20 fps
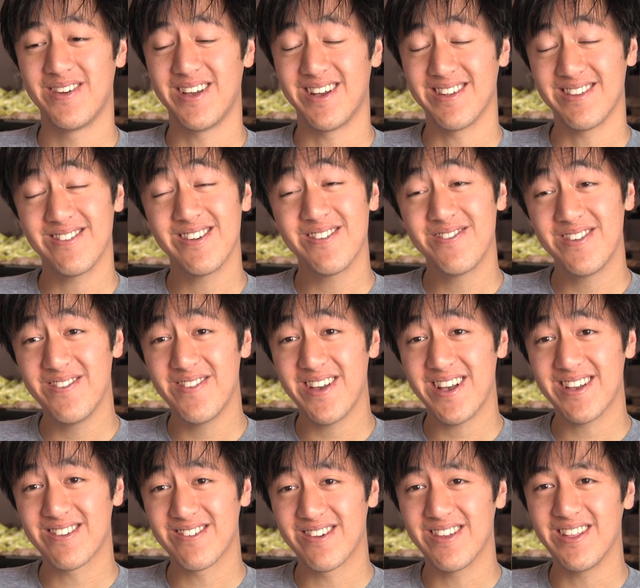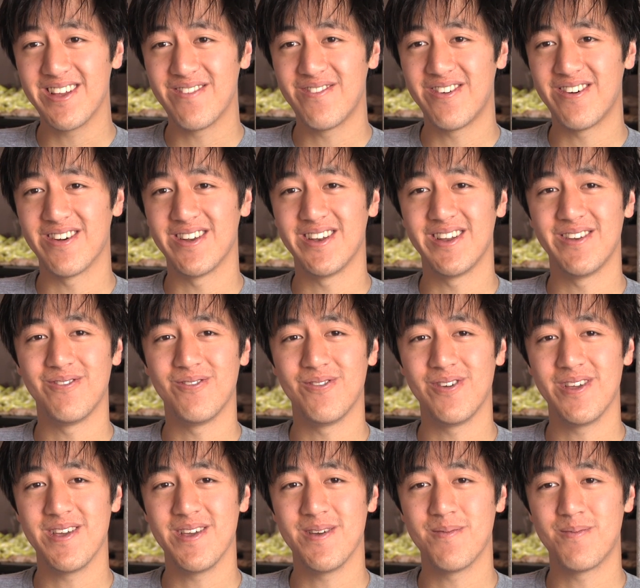Customer feedback is really important and we